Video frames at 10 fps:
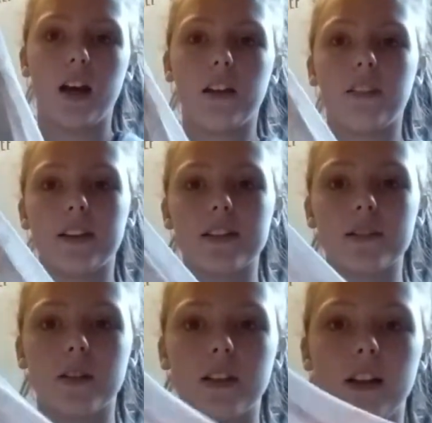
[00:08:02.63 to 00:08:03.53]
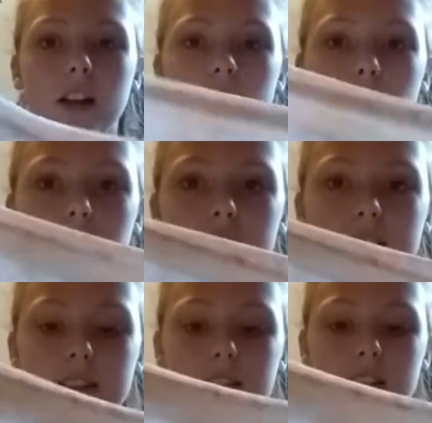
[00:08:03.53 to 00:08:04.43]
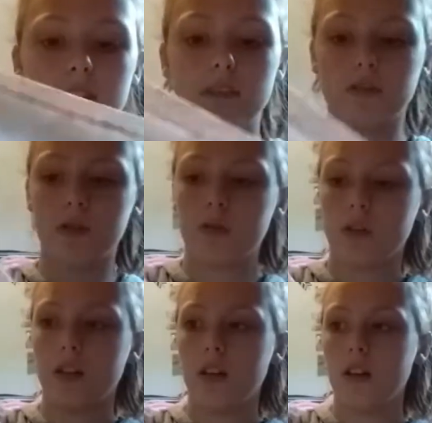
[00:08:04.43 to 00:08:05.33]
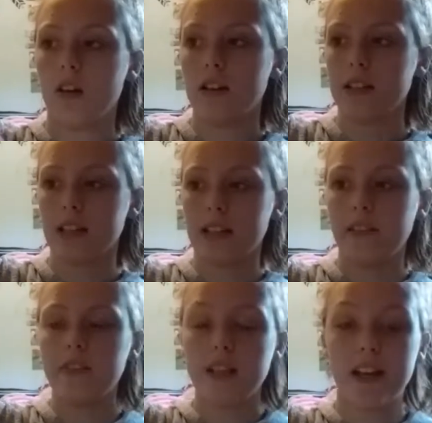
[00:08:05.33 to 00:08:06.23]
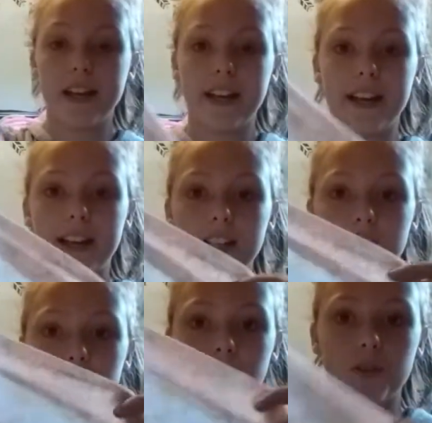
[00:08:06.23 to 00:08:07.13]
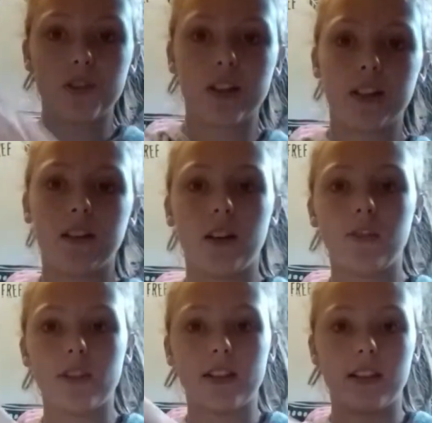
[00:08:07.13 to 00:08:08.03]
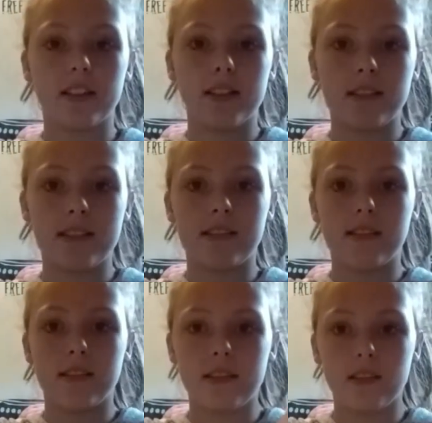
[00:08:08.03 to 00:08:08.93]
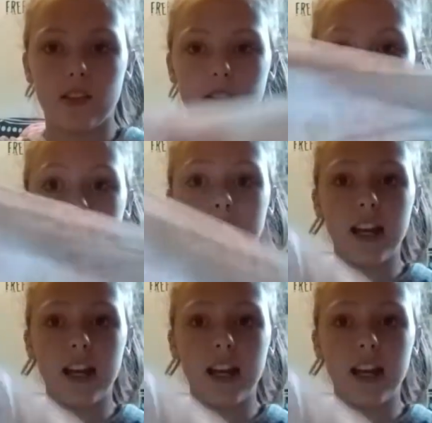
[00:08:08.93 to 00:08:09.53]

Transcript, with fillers: I think it's a sweater. With these see-through sleeves. It has flowers on it. Obviously, this is still covered.